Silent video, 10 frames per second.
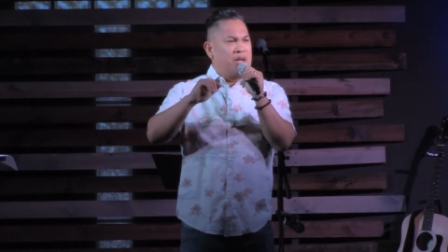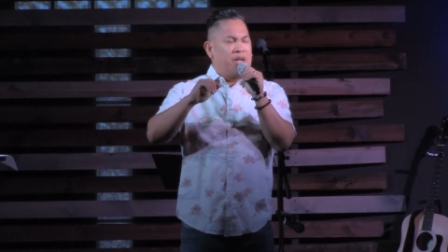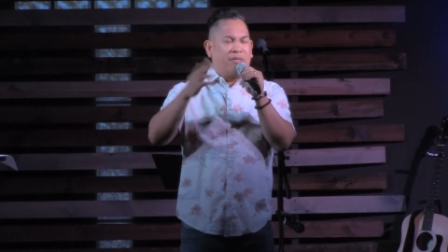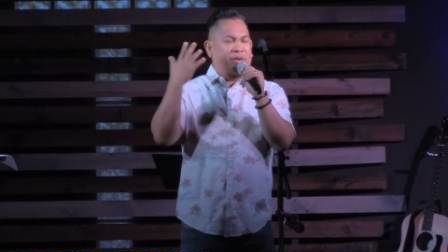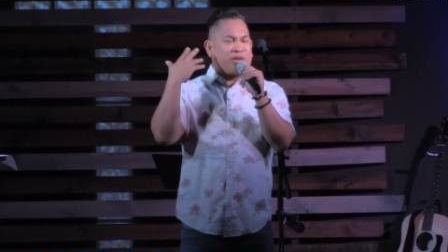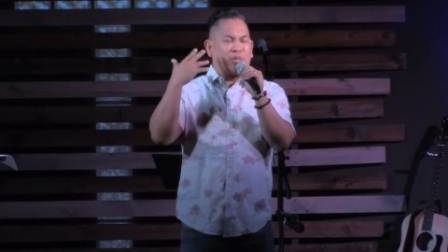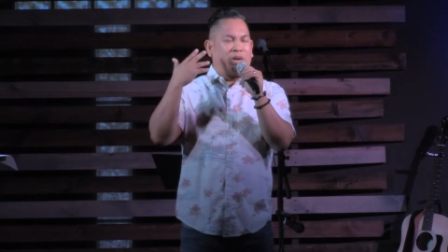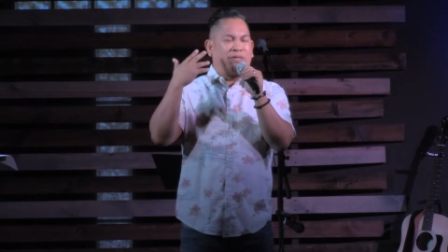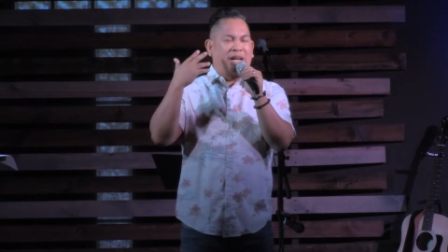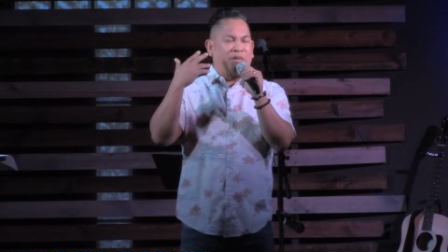And in verse
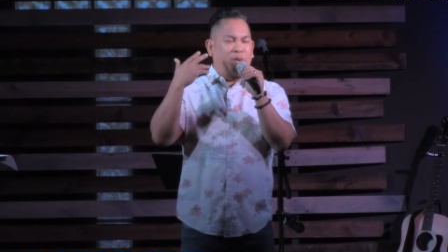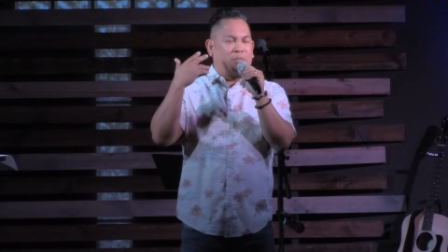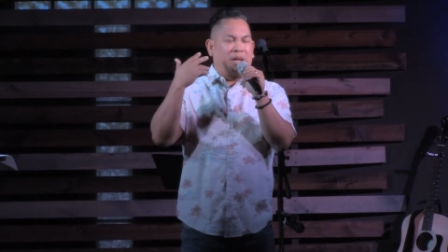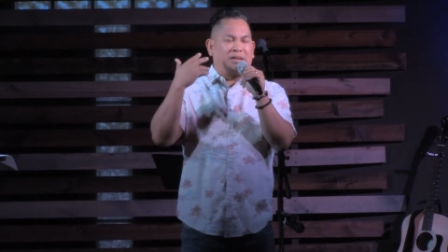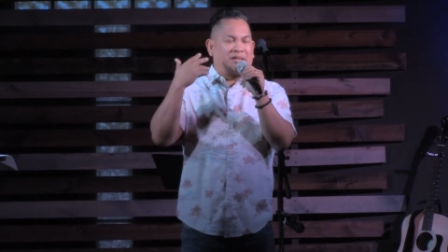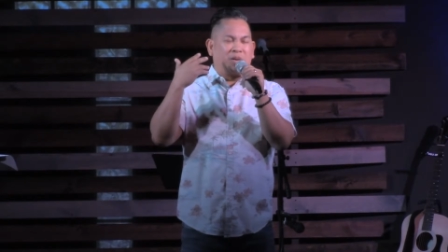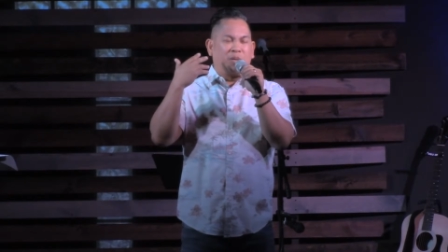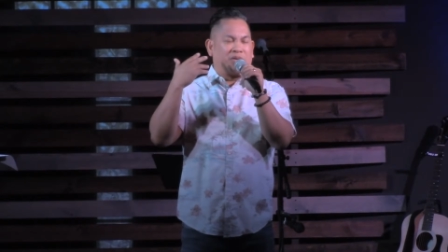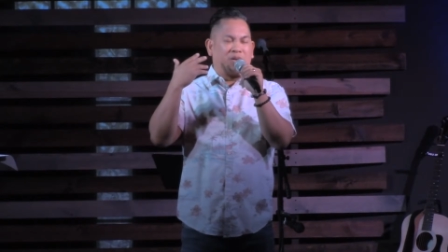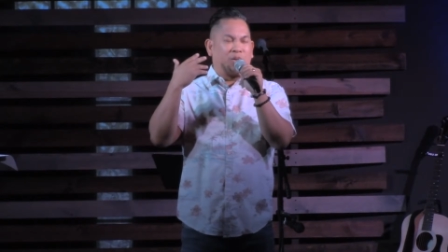25, we pick this
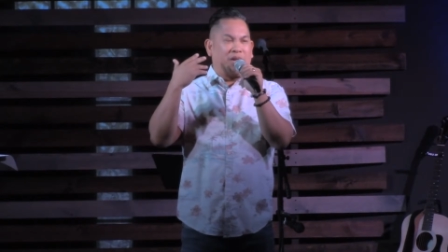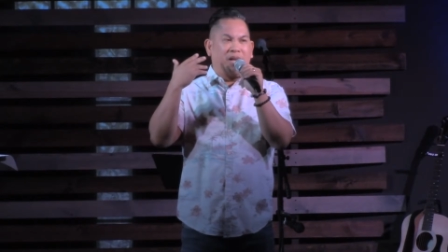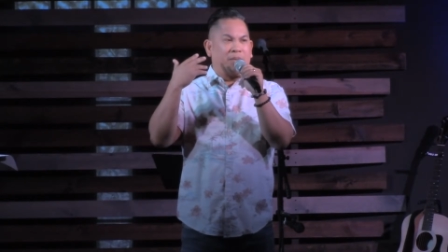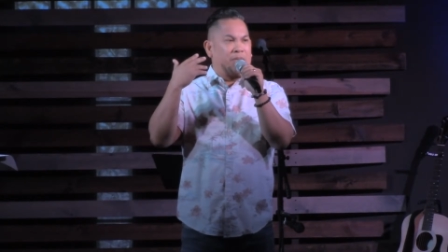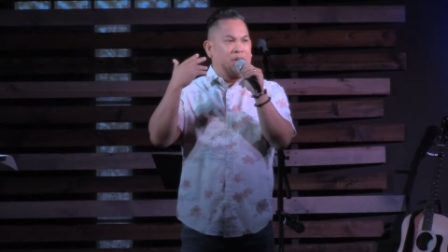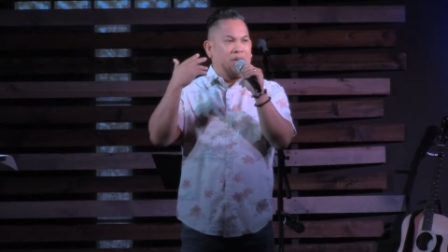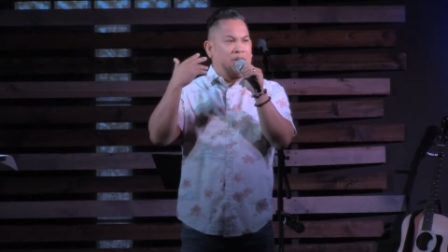whole story up.